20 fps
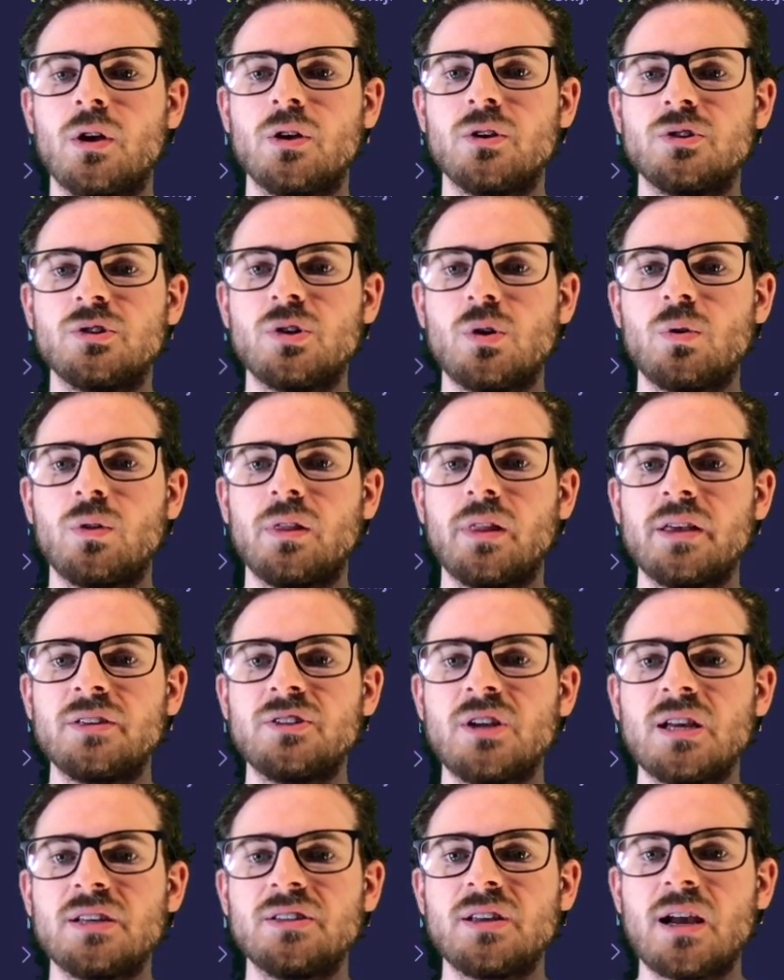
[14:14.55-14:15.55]
So let's
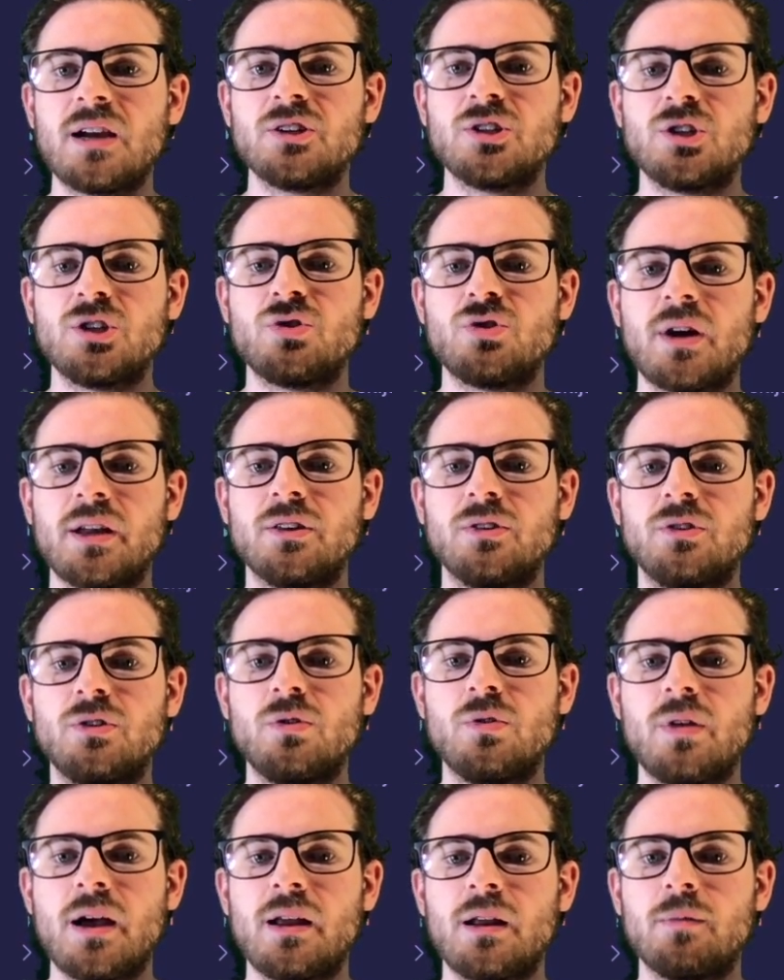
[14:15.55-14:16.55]
just actually try to do
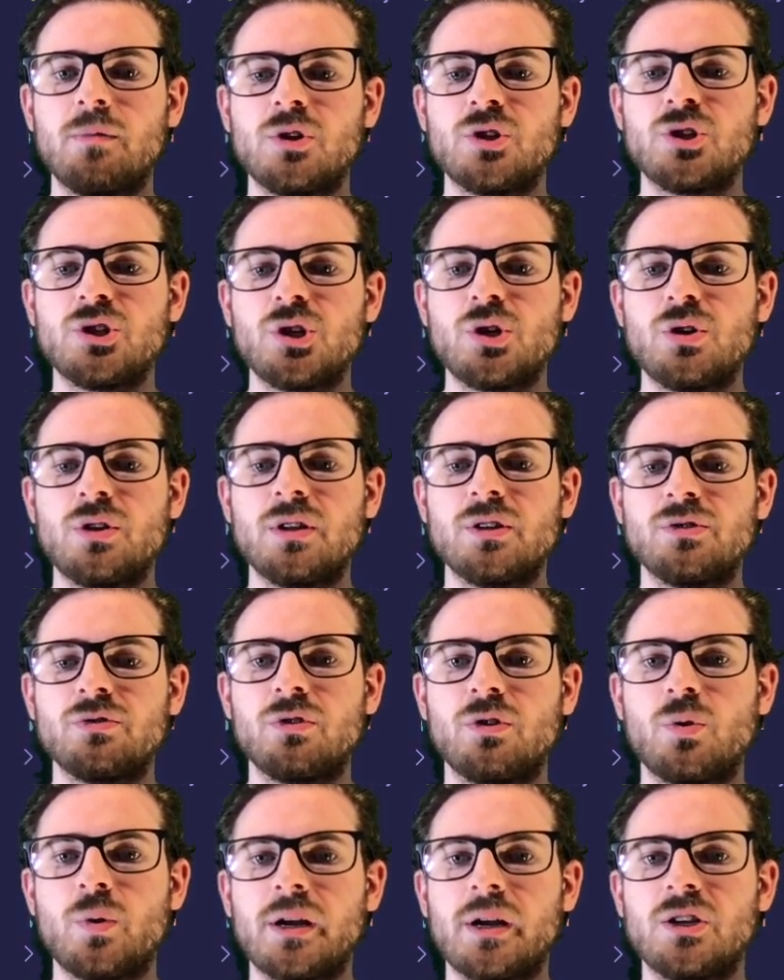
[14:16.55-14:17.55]
that. I'm going to show you this real
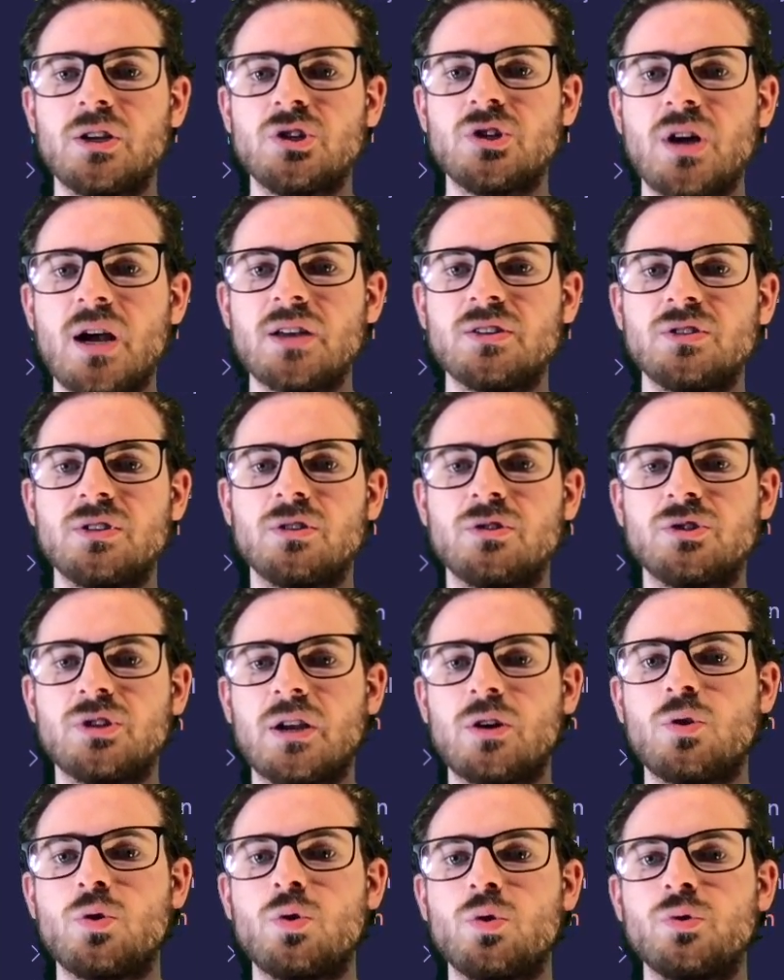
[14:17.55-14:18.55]
quick in Jest. There's a
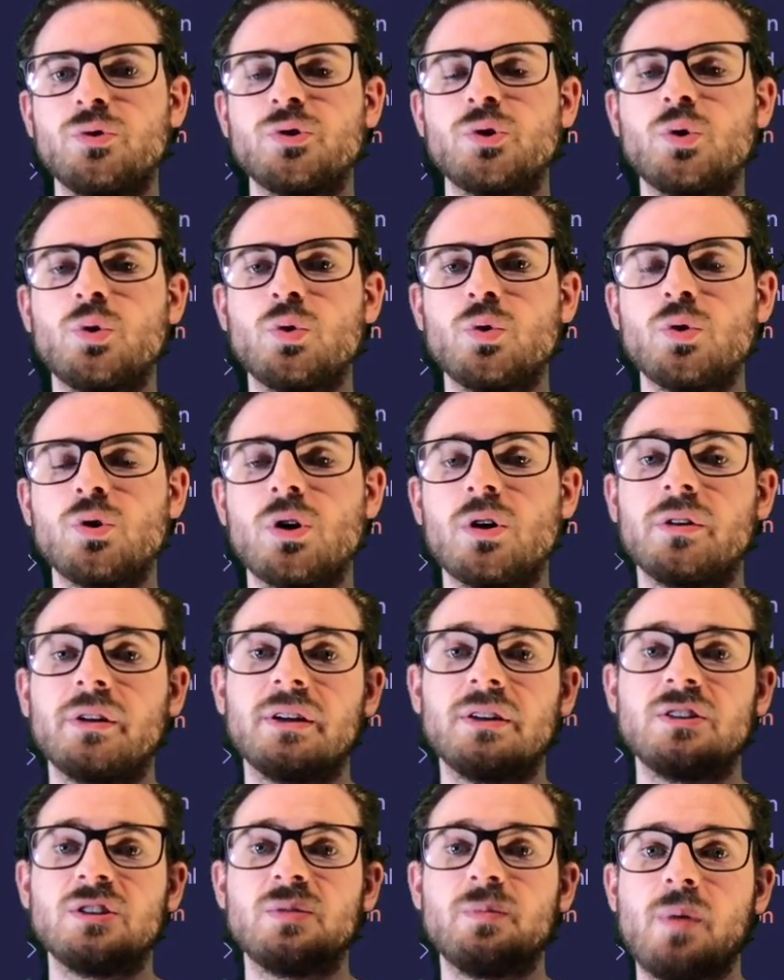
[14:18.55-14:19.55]
cool tool called
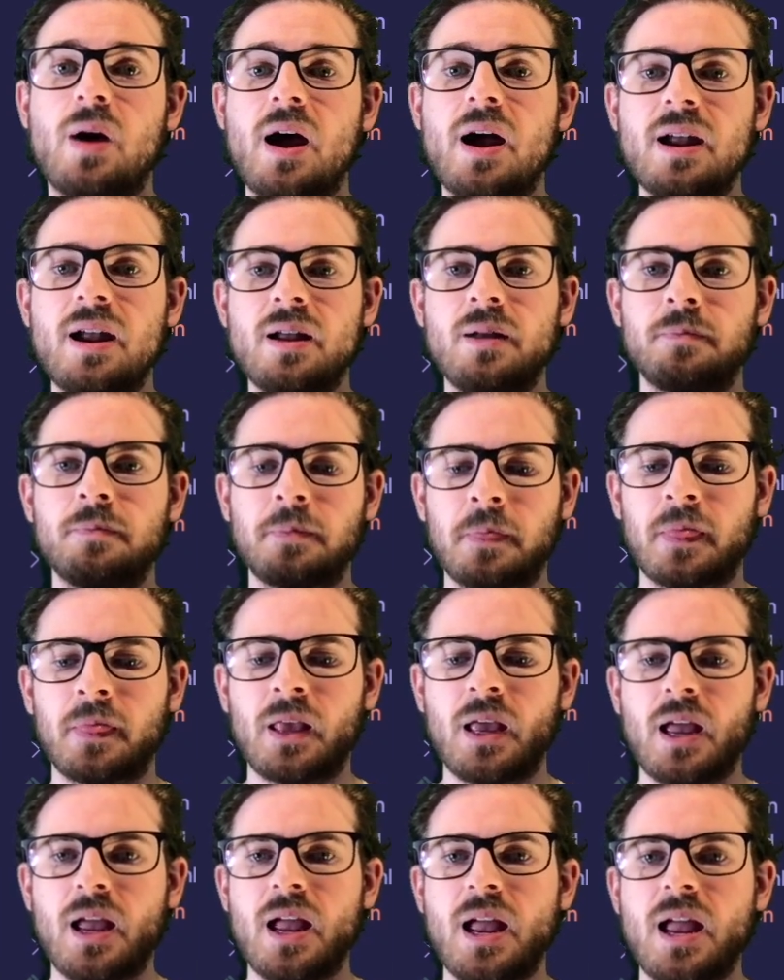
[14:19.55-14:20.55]
a spy,
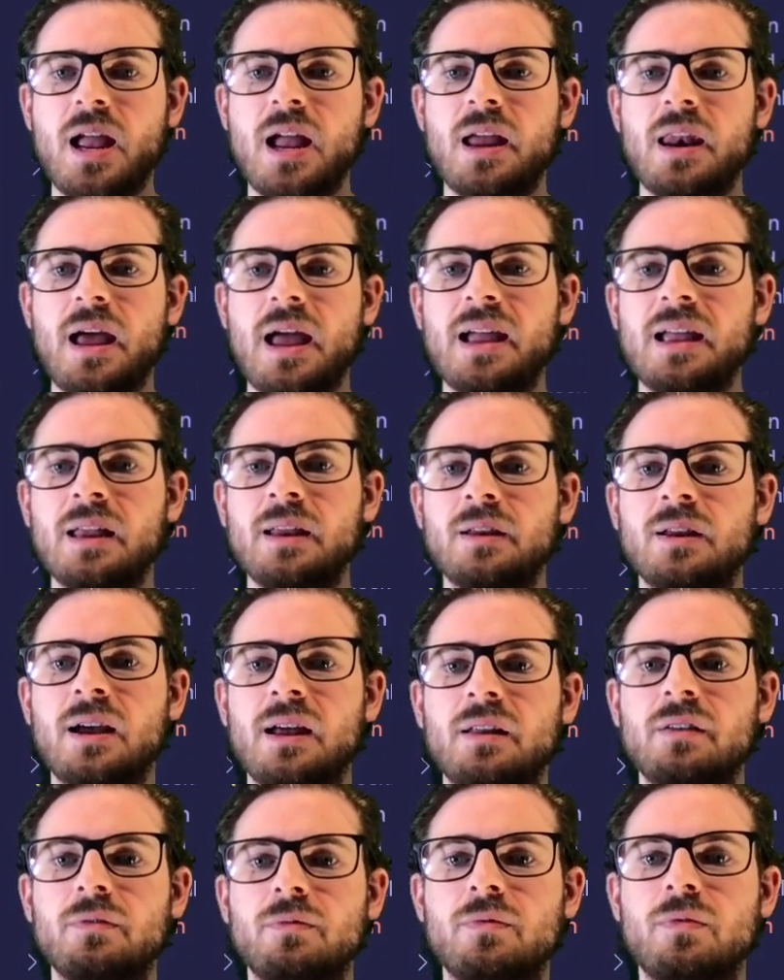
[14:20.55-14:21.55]
and I can kind
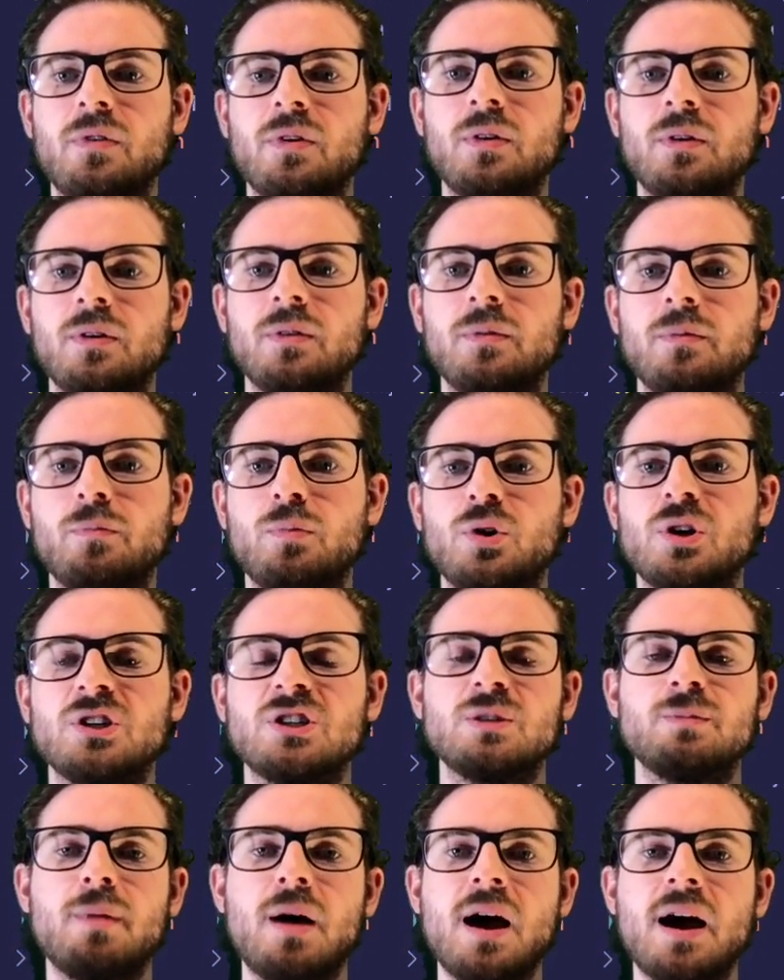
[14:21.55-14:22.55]
of put a
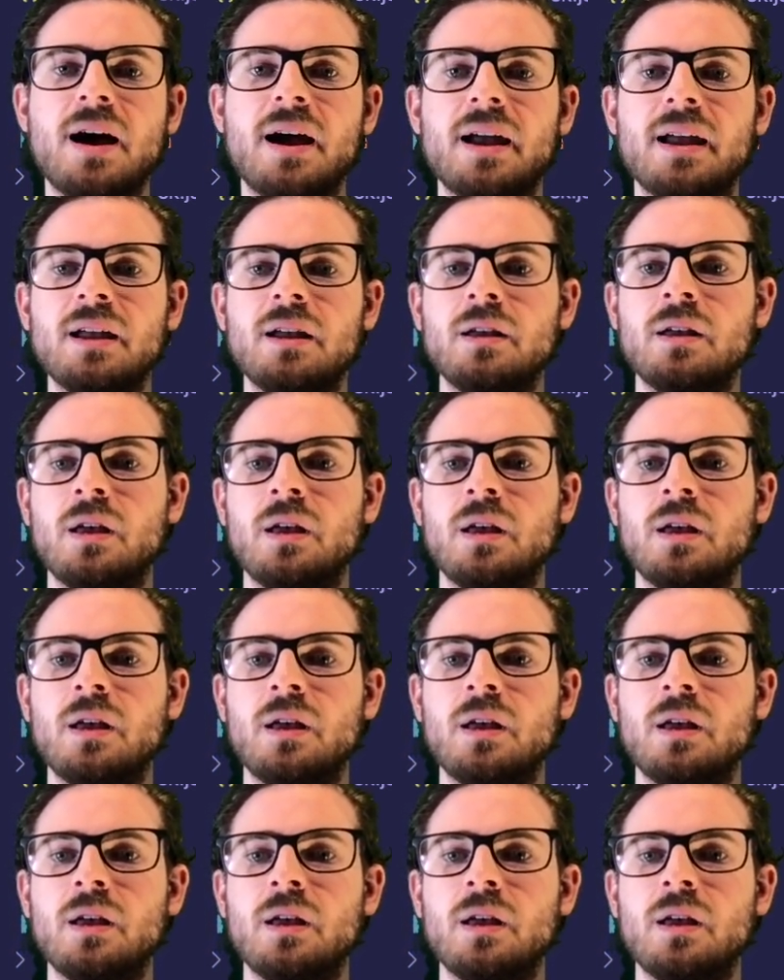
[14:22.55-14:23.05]
spy